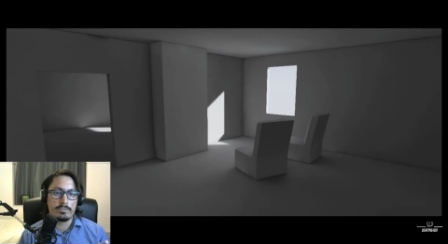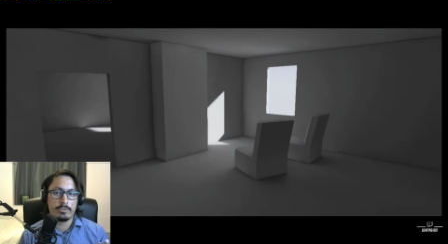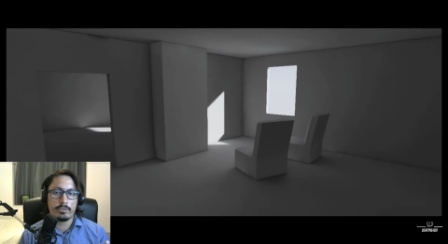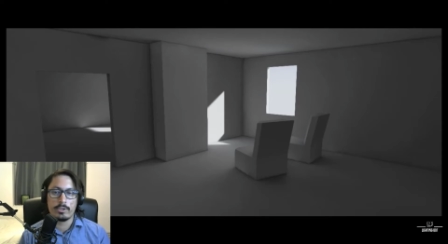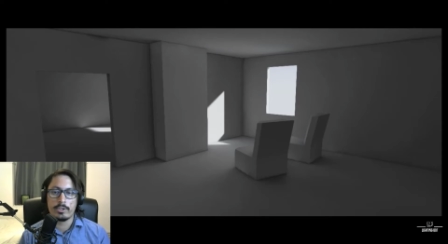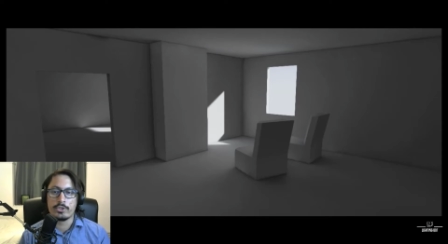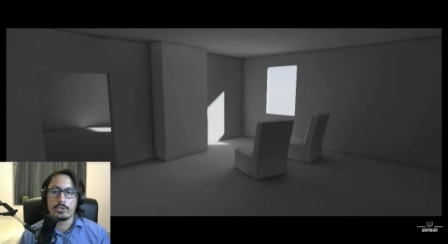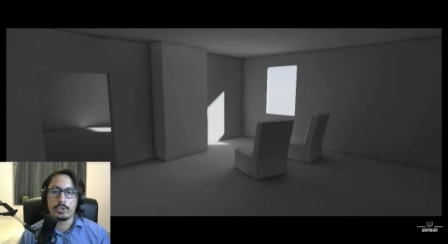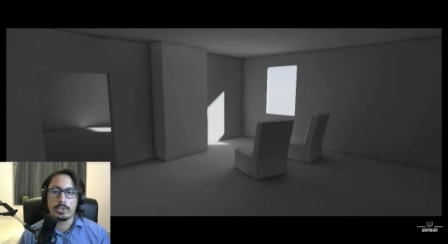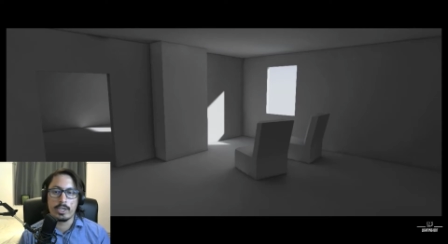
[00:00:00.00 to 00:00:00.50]

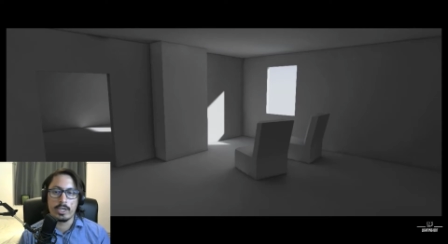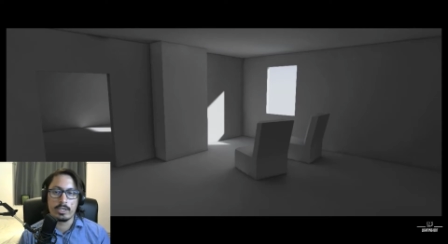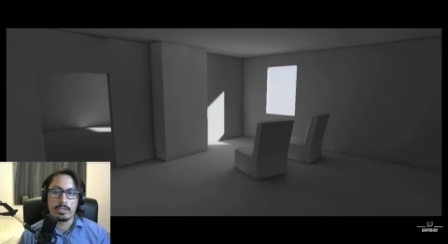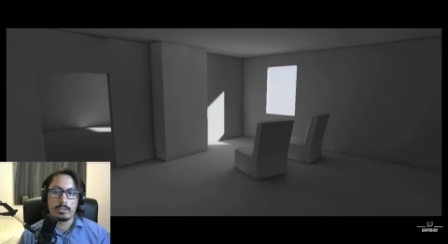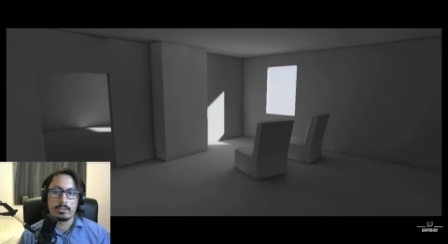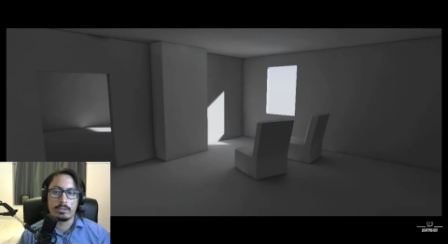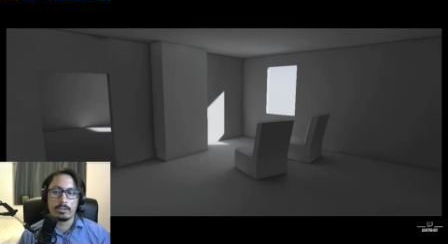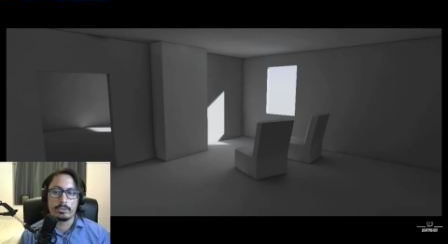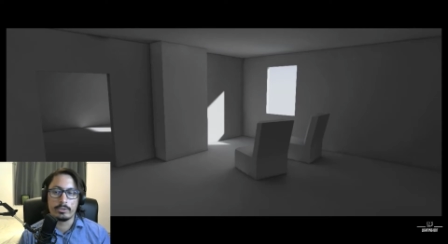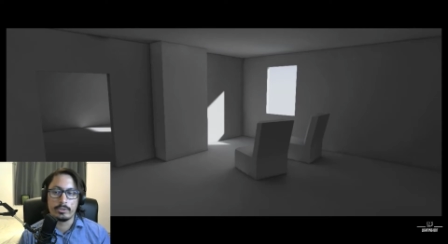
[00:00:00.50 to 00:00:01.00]
educational
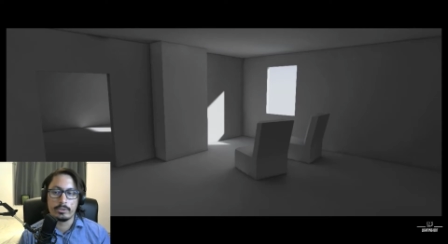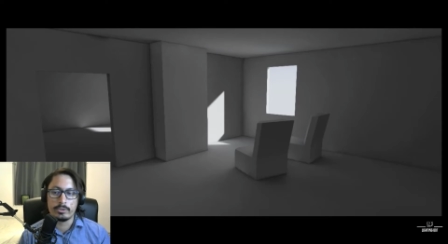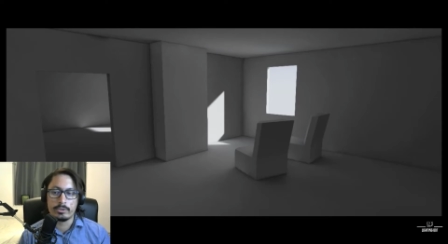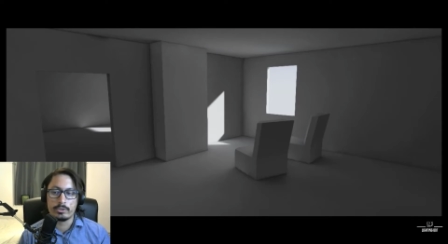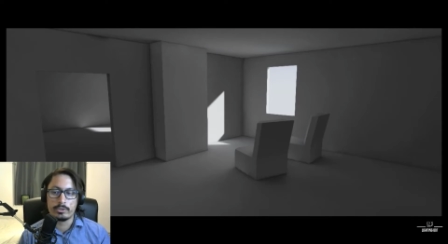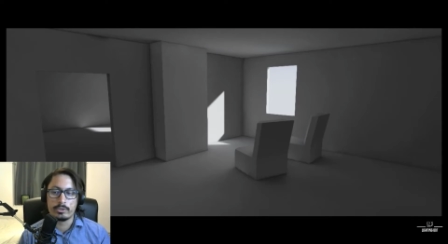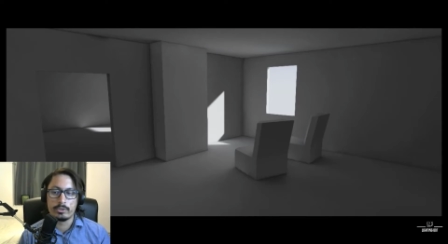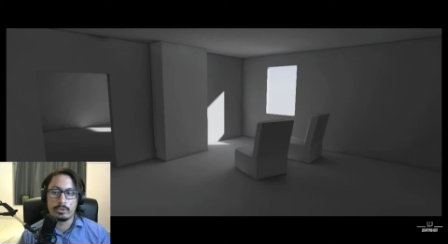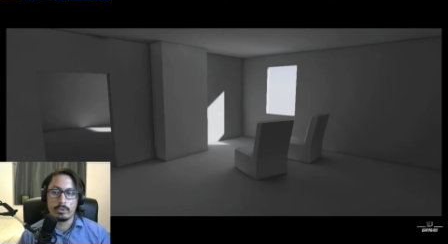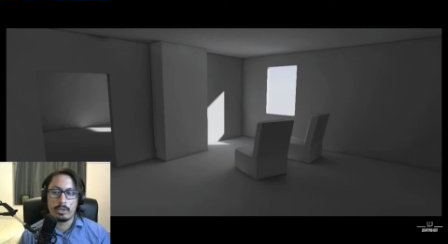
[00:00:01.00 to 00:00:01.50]
use,
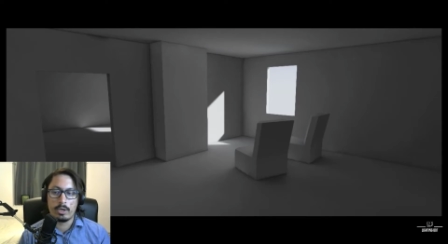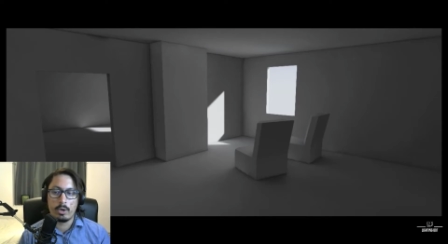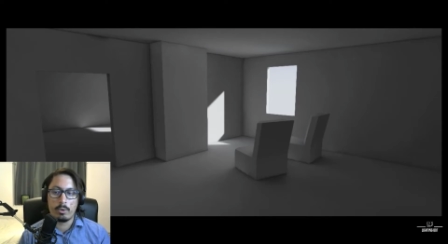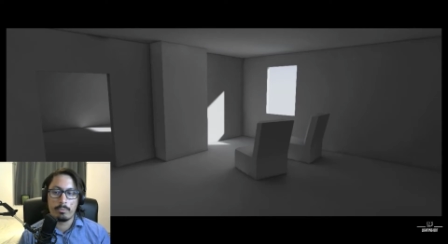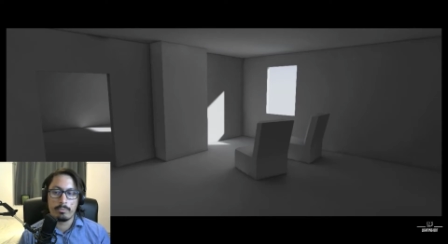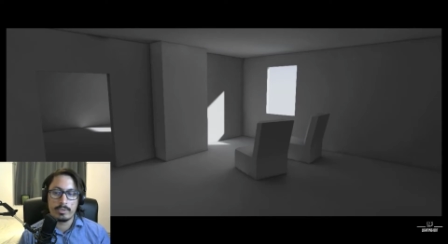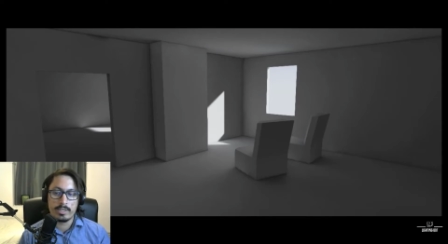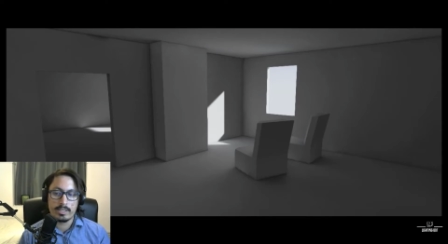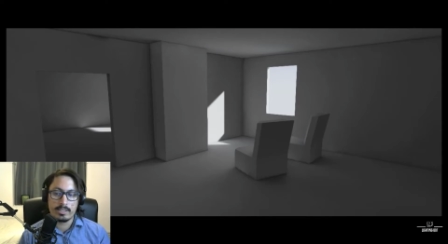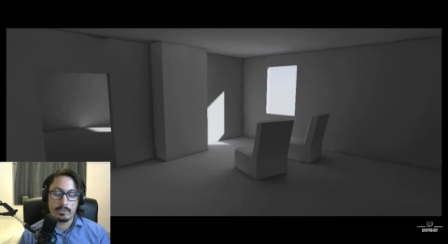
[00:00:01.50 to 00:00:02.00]
so I hope
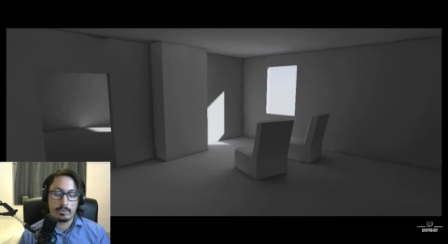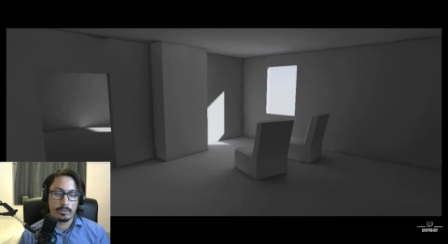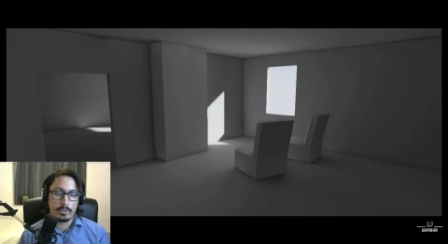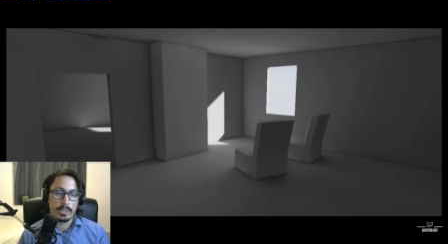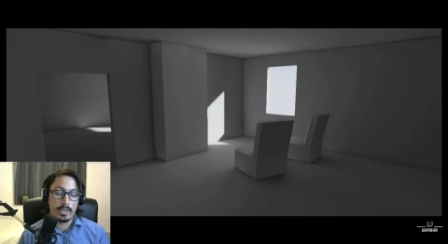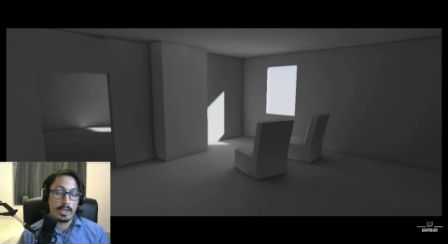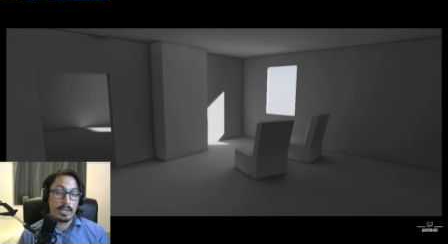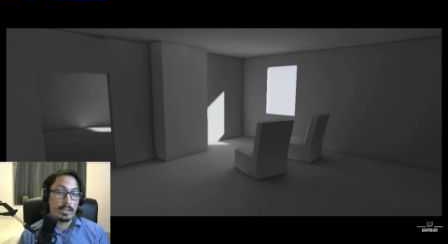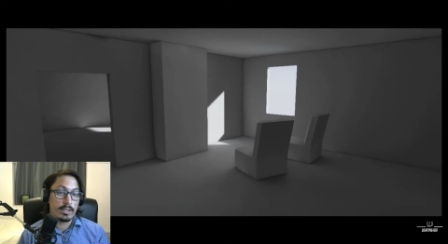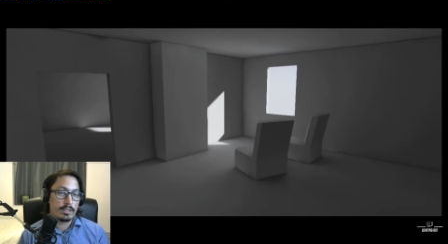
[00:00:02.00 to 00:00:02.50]
that's okay.